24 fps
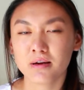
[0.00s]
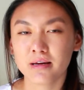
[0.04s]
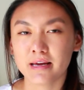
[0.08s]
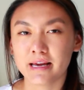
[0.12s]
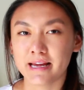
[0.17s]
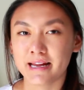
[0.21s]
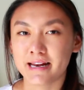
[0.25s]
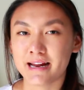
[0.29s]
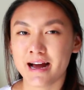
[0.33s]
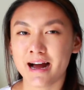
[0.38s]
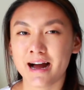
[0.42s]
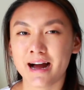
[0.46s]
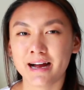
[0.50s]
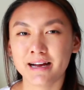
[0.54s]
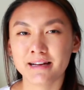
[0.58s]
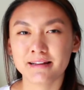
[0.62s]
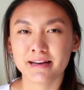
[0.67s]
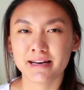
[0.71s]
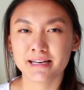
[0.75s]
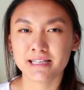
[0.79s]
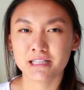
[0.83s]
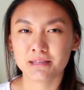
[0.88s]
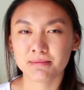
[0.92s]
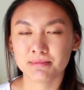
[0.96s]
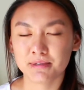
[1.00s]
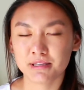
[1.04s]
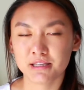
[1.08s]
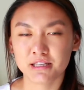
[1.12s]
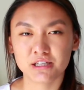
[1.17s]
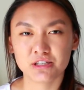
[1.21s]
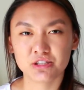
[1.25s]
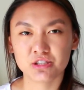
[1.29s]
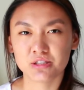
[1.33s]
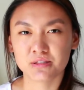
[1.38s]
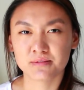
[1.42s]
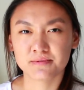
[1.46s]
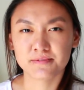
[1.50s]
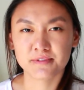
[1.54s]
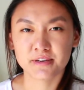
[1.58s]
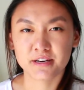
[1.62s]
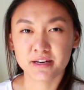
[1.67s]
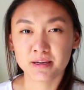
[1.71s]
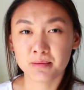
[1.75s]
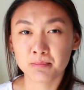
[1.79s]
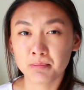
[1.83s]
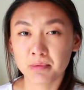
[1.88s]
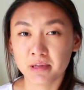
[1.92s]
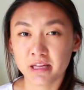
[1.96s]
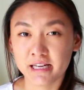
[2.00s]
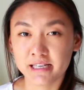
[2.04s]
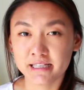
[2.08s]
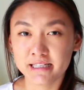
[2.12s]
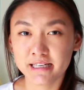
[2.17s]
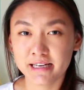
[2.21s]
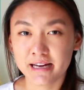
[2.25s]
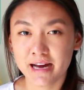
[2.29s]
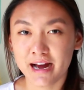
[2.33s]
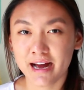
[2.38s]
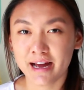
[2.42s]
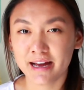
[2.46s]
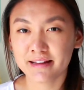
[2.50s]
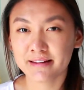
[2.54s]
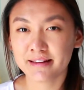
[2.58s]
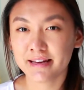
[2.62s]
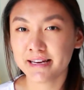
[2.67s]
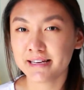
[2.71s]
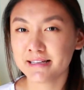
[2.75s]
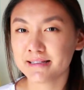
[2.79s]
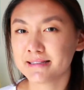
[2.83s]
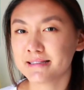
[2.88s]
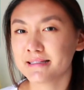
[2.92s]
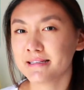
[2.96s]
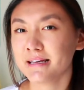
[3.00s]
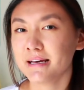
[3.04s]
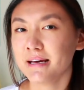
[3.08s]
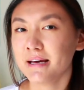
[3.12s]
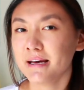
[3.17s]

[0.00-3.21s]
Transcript: and highlights, but they're just very blended highlights.